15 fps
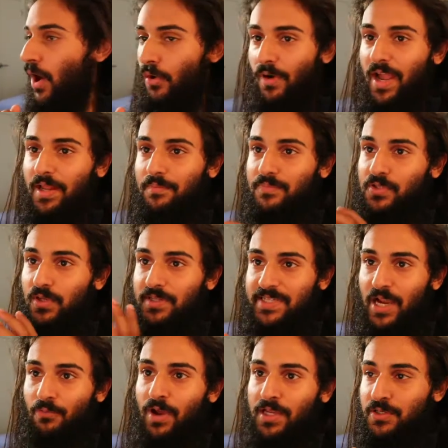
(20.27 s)
All right, so let's
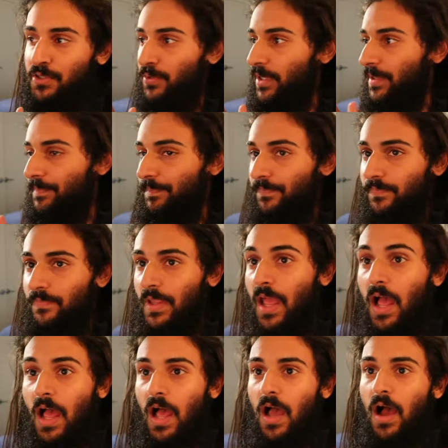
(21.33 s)
get right to it.
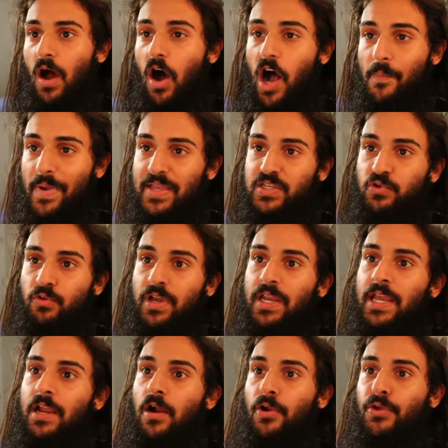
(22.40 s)
On my screen
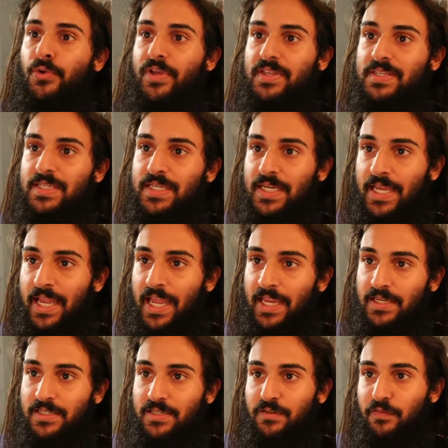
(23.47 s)
here, you can see
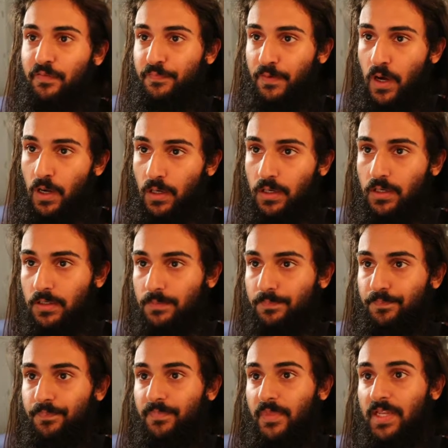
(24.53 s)
int func
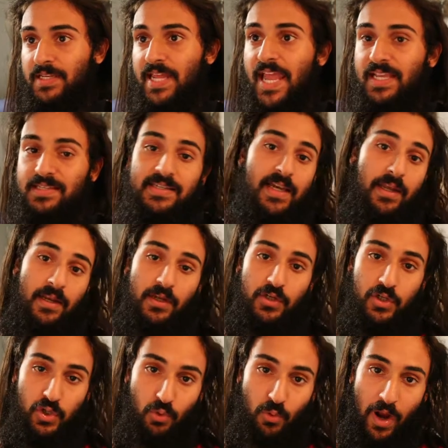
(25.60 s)
that takes in
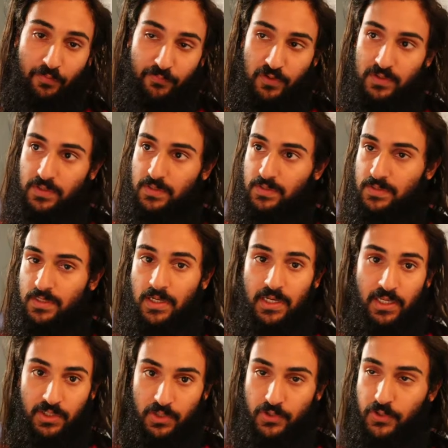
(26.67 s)
two references to an
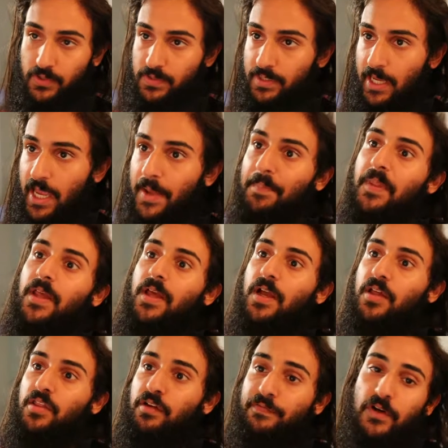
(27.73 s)
integers, okay?
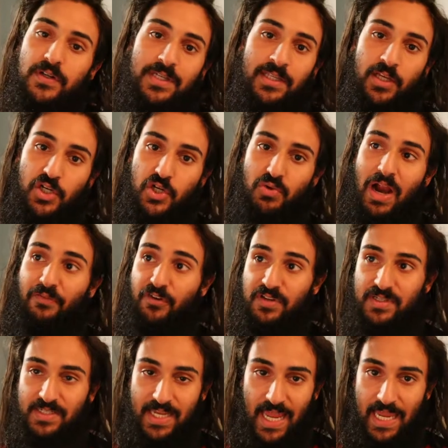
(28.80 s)
The first integer
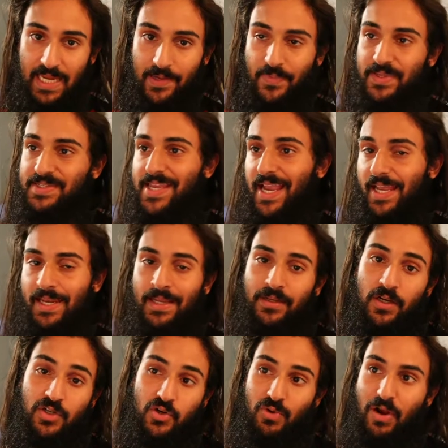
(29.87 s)
reference is a, and the second
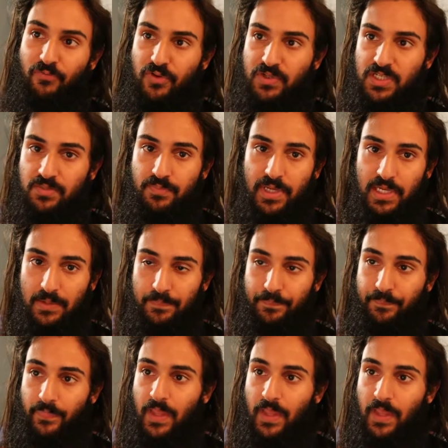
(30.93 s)
integer reference is b.